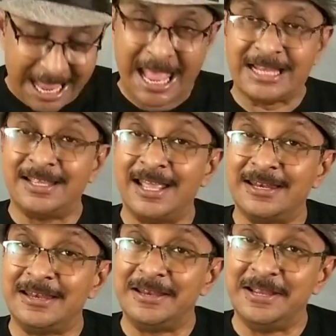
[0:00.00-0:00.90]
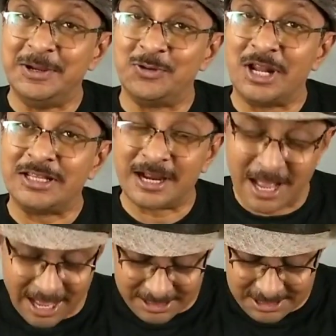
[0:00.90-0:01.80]
and then you run the
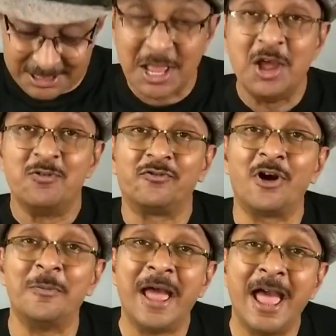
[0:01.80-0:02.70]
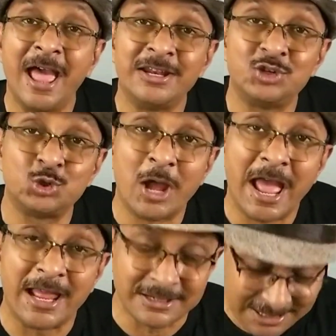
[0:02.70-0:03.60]
cards from hand to
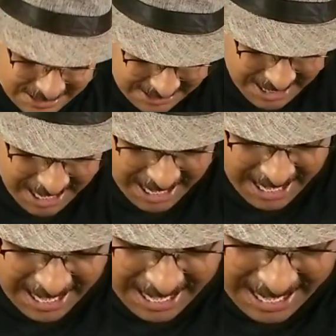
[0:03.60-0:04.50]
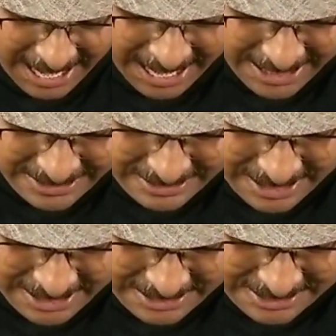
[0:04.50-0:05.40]
hand. And
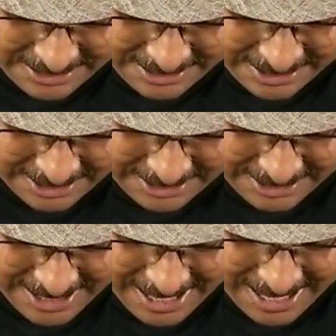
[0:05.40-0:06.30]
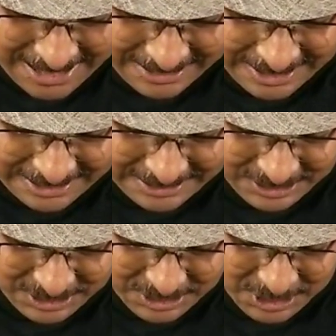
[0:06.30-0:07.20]
let us see, the
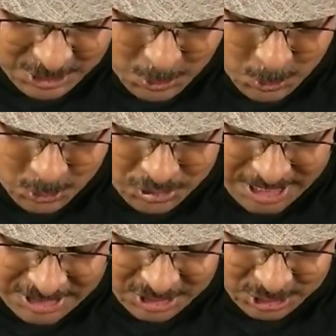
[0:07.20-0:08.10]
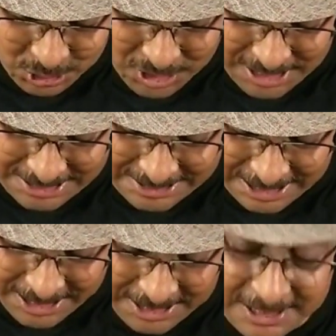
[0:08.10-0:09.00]
two red threes
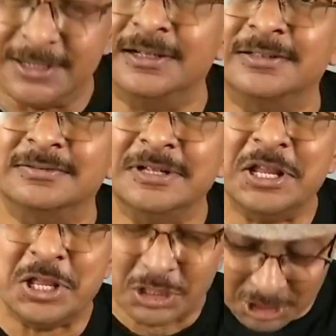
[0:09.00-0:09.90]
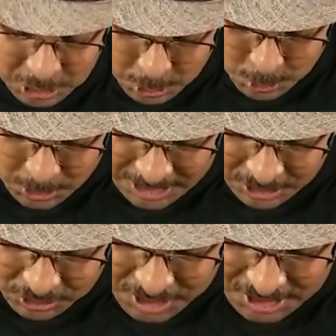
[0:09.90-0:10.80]
are here. The two
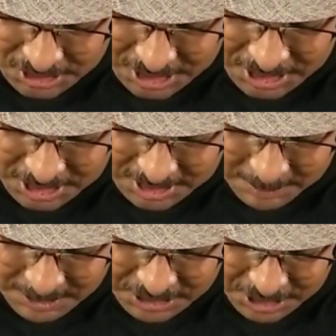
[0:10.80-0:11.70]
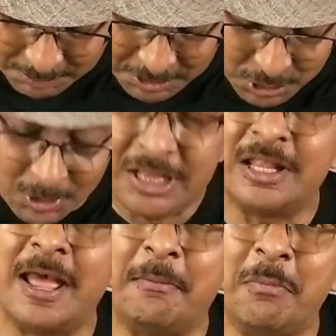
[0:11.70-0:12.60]
red threes are here, but in between
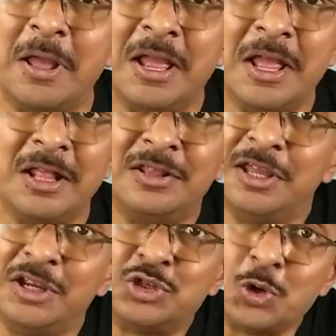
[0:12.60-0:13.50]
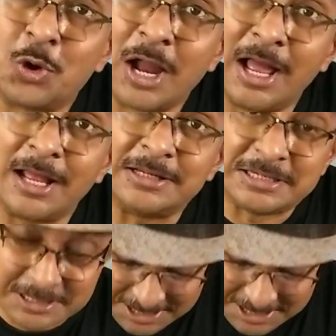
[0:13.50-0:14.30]
them, there is no card.